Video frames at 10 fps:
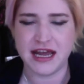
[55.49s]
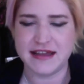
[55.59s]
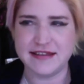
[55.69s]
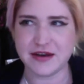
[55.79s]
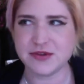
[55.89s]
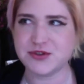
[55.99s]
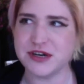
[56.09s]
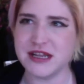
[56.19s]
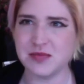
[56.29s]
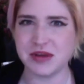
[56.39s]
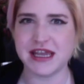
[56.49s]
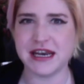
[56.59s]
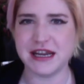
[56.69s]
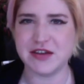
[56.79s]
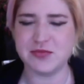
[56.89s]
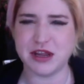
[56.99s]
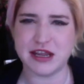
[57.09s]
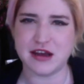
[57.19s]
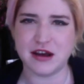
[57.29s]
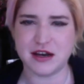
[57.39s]
And that was really the beginning of
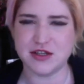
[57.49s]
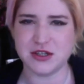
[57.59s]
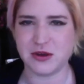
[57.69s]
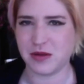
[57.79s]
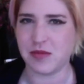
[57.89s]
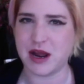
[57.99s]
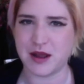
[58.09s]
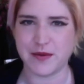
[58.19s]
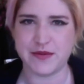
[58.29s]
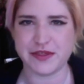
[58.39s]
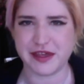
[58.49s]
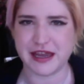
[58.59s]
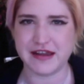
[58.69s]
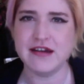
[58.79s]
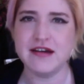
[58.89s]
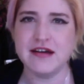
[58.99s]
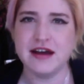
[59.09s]
me kind of doing my own thing.